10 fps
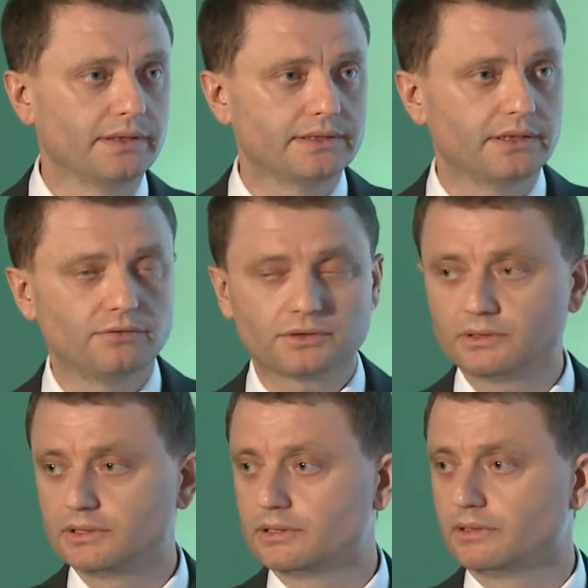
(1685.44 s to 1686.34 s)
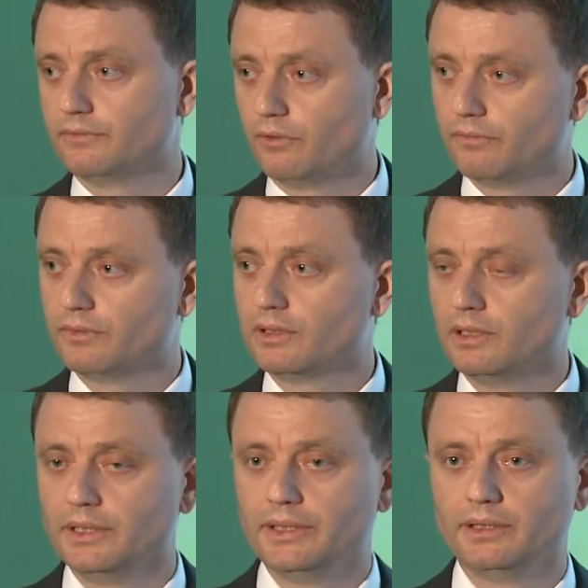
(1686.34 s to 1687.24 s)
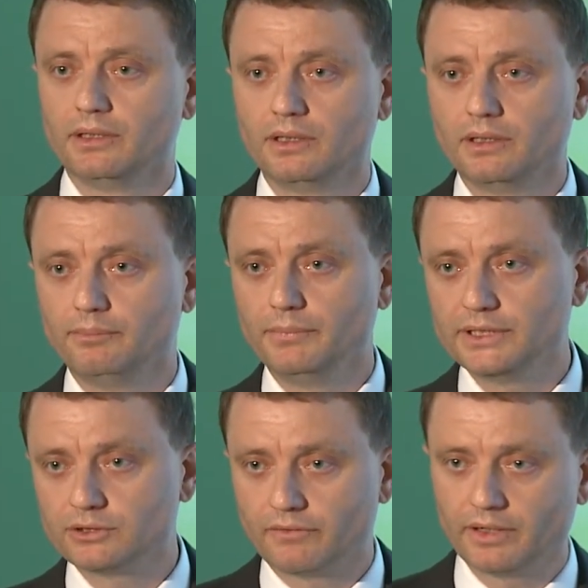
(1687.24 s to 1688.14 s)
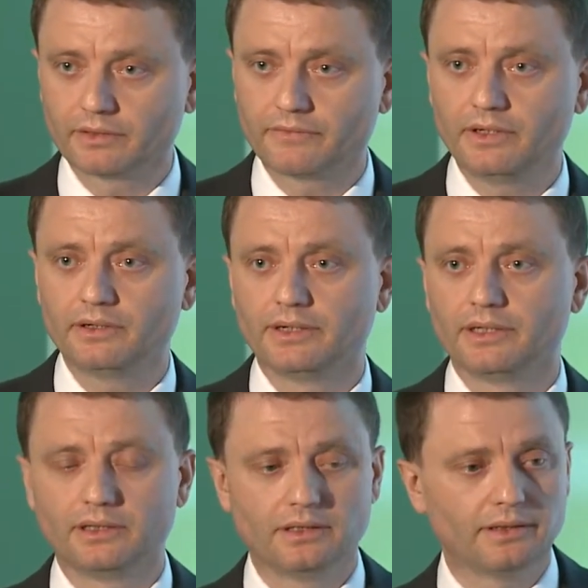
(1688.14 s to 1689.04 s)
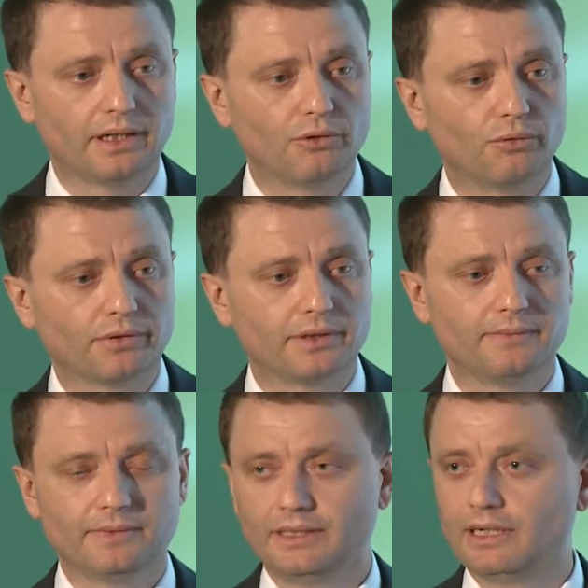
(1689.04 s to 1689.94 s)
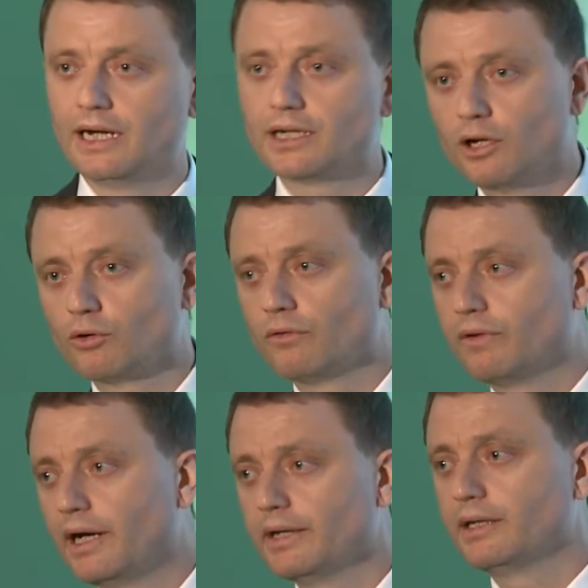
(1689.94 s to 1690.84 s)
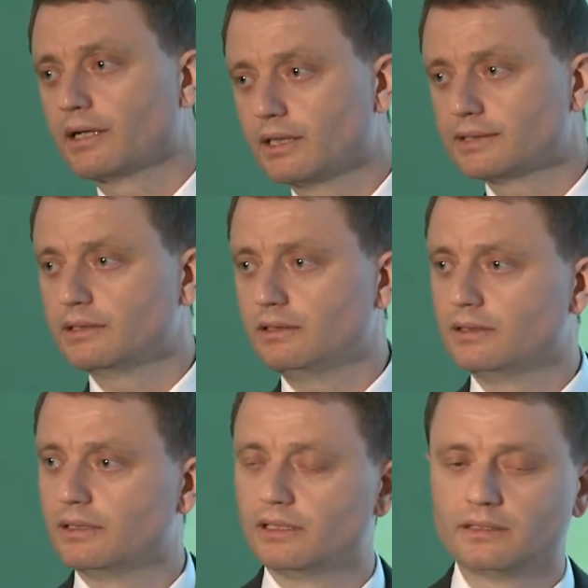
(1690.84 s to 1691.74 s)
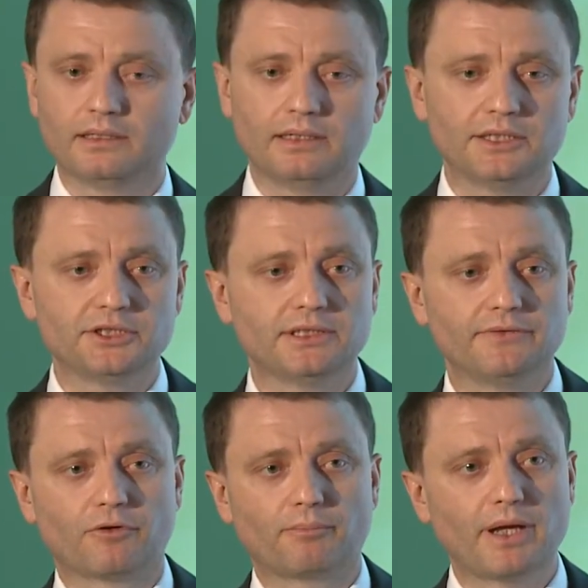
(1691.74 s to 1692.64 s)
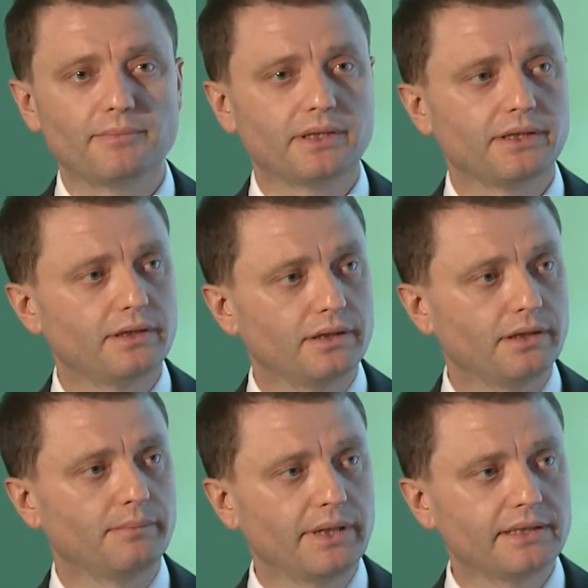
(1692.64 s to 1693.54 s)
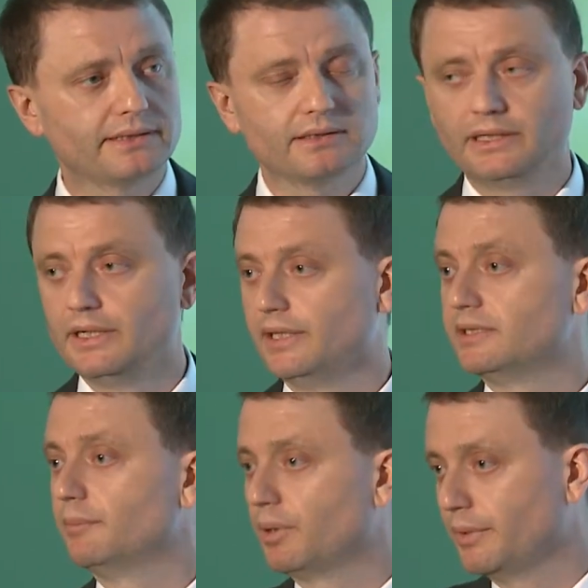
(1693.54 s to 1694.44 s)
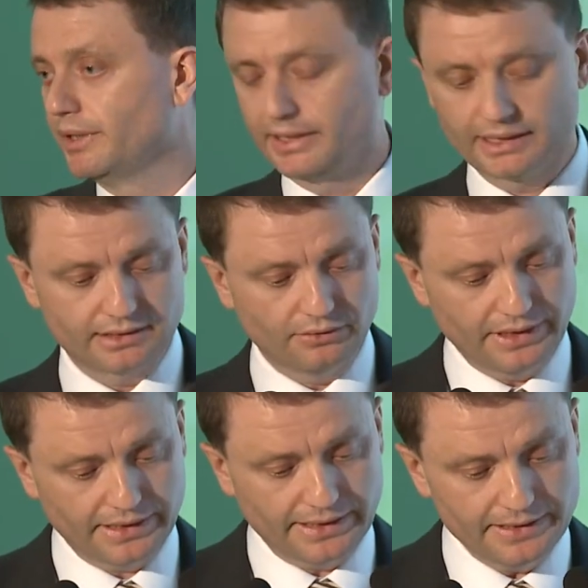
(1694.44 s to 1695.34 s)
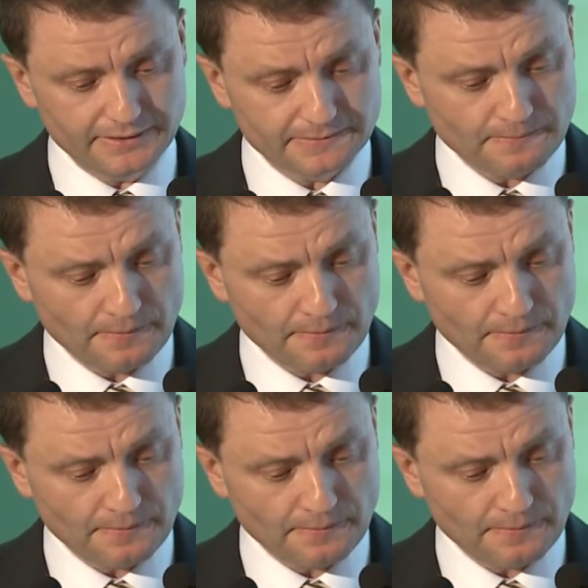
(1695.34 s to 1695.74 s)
institutions involved in Ministry of Healthcare and our analog of Haigea Casa, the Agency for Payment in Medicine, is implementing Estonian case.